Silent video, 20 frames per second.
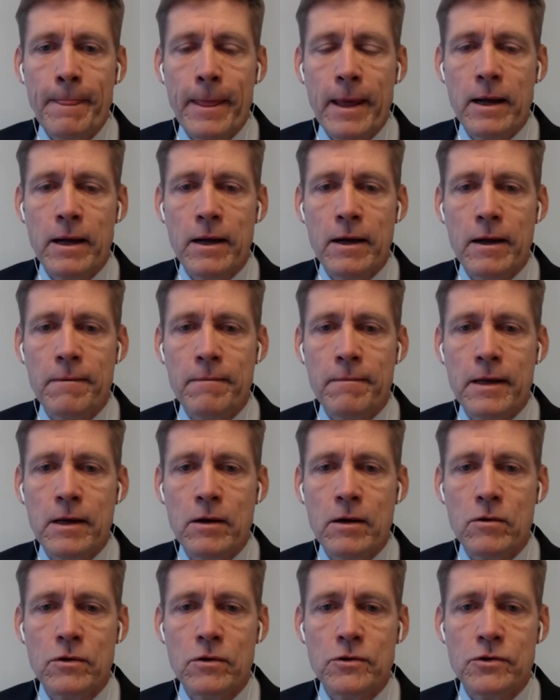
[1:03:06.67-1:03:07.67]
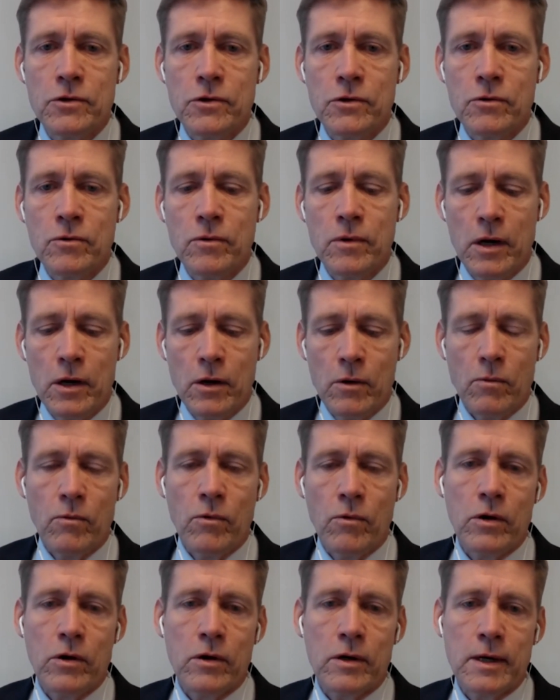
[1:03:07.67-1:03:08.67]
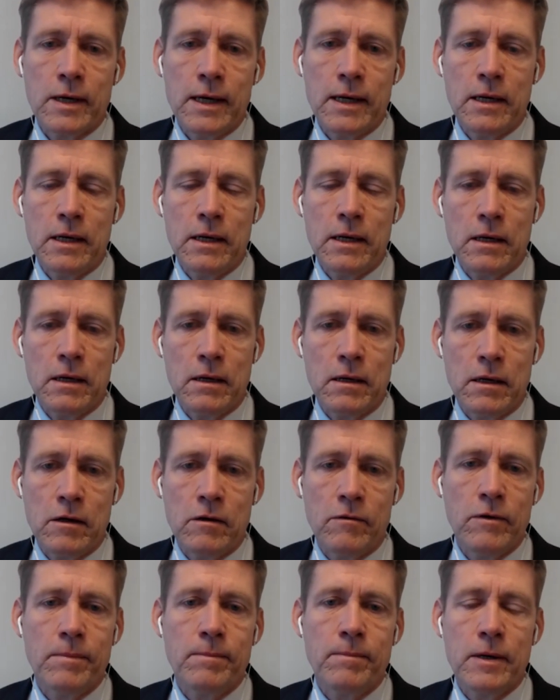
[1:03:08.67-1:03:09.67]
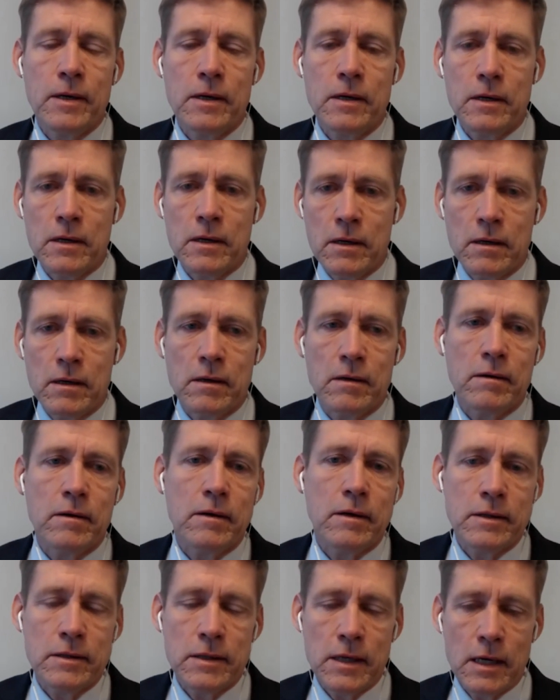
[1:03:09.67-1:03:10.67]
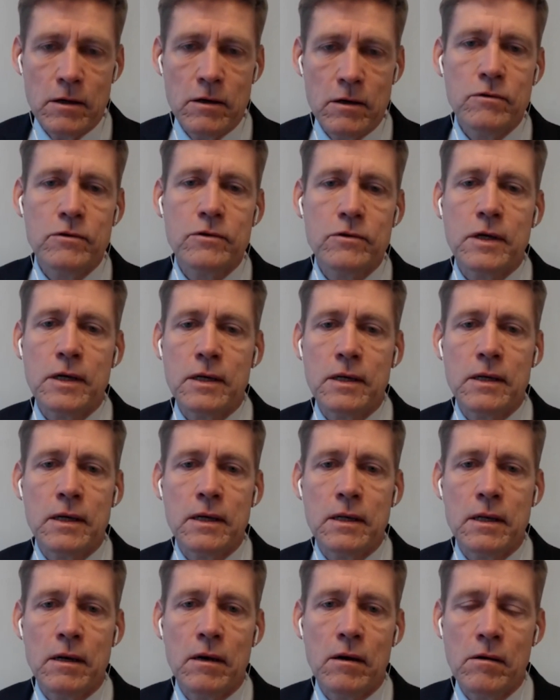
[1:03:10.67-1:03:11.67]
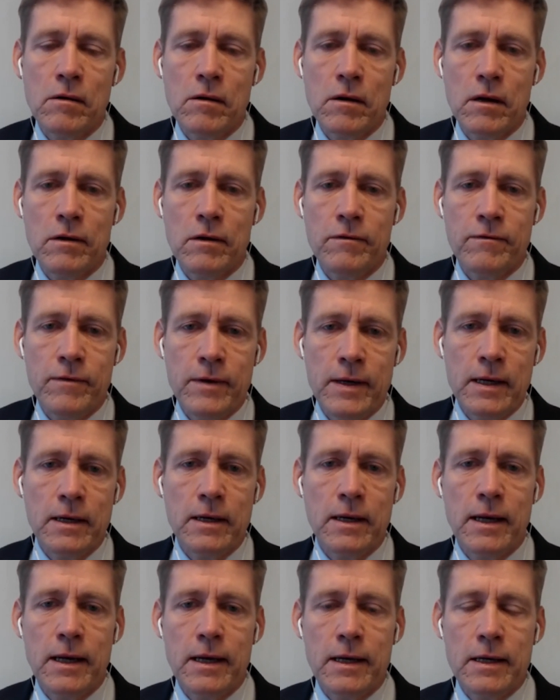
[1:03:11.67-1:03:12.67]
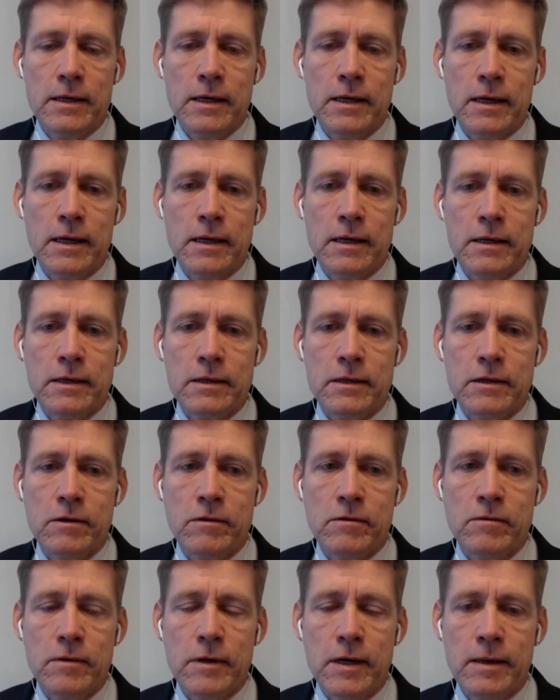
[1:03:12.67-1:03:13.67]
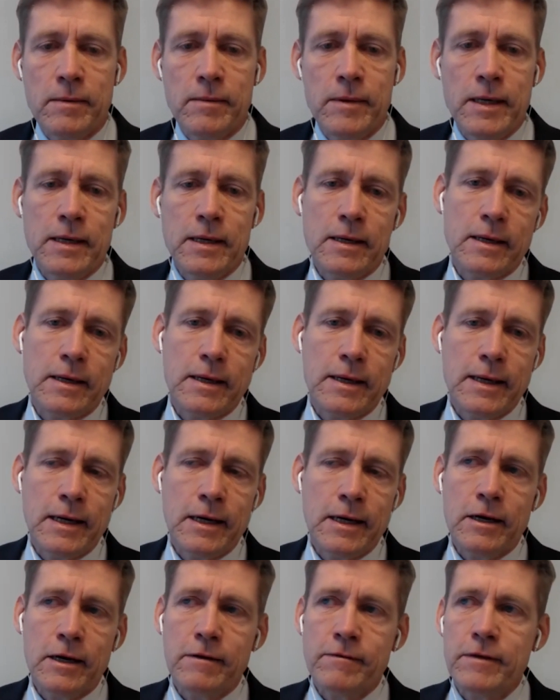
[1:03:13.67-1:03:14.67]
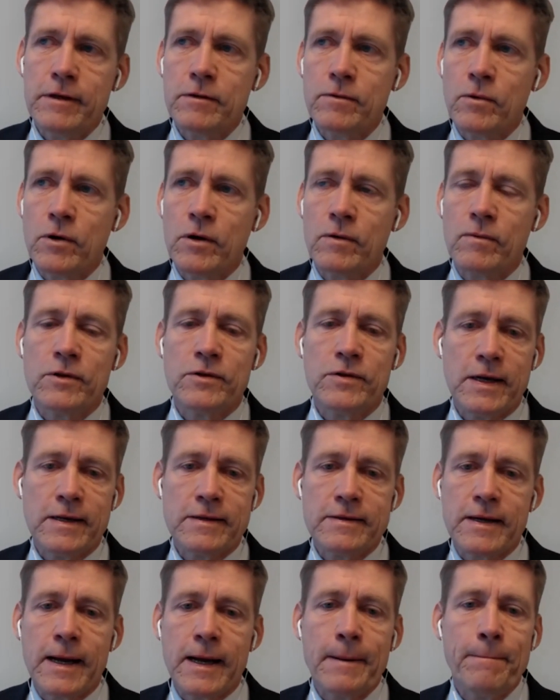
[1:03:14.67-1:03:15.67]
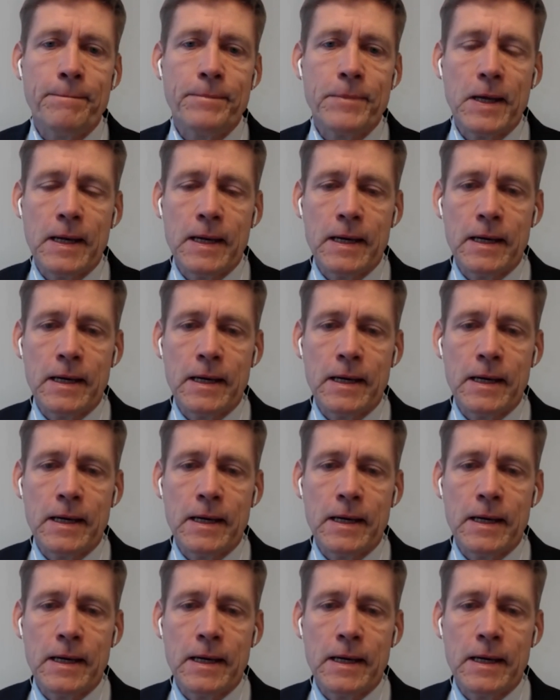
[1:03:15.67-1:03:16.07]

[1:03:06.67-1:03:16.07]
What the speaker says: They also work on getting equipment, let's say, used in the lung field. So, I mean, a lot of this work will take time.